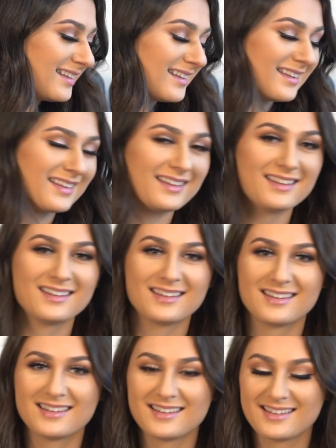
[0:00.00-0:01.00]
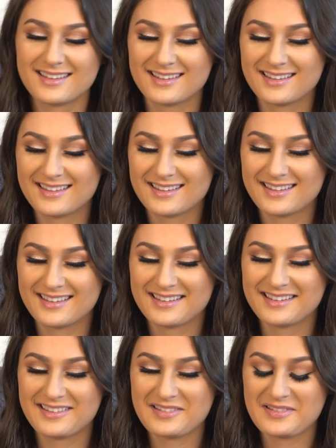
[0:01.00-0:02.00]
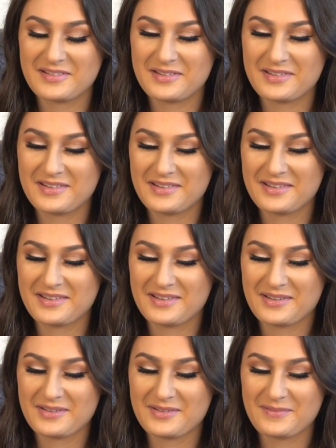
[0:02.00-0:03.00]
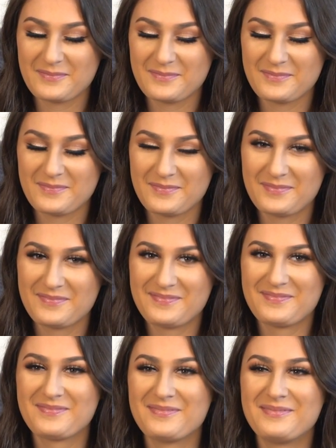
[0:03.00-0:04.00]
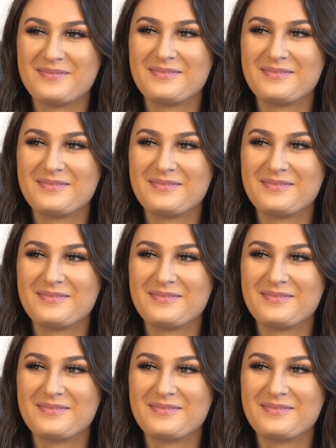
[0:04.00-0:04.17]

No words are spoken by the person on screen.